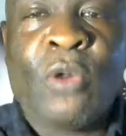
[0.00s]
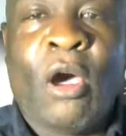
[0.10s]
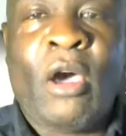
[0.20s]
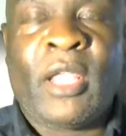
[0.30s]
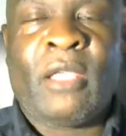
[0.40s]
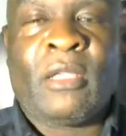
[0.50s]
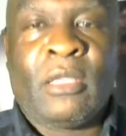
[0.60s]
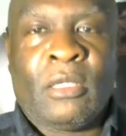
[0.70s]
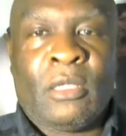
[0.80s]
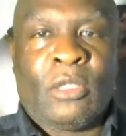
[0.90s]
do all that.
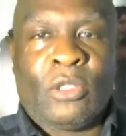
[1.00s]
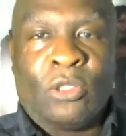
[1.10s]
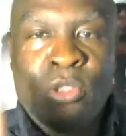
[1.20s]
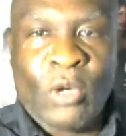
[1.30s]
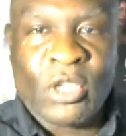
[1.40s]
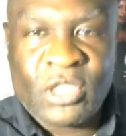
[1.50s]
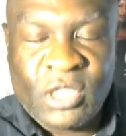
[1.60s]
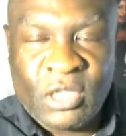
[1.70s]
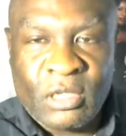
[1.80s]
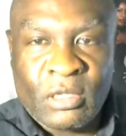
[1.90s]
You are
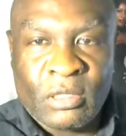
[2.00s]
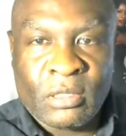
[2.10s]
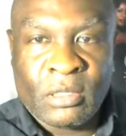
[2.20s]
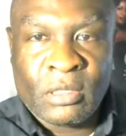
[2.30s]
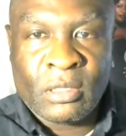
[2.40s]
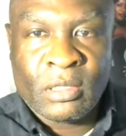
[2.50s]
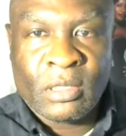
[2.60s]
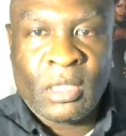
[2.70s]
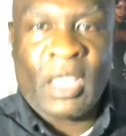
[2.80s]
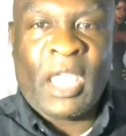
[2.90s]
still
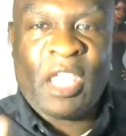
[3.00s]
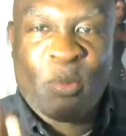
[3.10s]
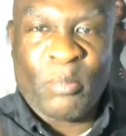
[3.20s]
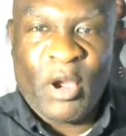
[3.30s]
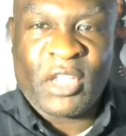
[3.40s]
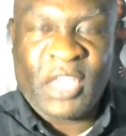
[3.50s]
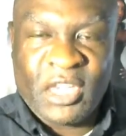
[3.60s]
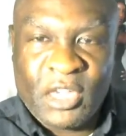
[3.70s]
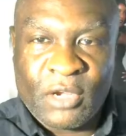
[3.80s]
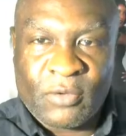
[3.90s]
an
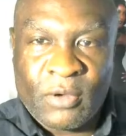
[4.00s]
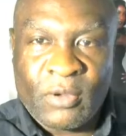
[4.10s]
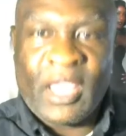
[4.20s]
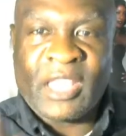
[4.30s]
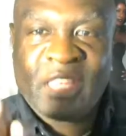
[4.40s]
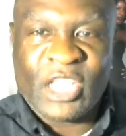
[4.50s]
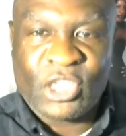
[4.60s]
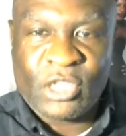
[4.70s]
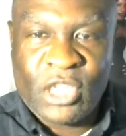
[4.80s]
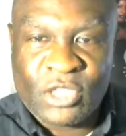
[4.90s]
American Negro, and
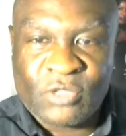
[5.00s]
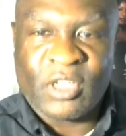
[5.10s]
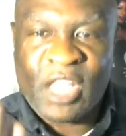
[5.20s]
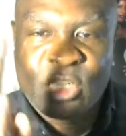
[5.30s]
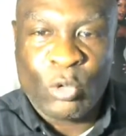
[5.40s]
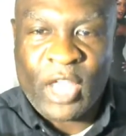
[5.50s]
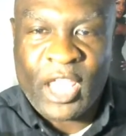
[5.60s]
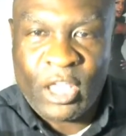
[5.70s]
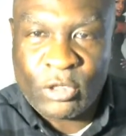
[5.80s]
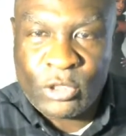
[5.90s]
that's your history, and that's who the
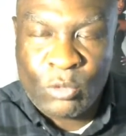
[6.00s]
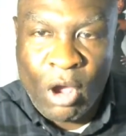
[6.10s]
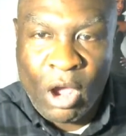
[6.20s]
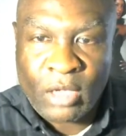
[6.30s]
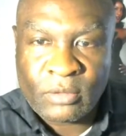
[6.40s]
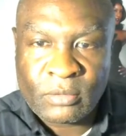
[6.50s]
hell you are.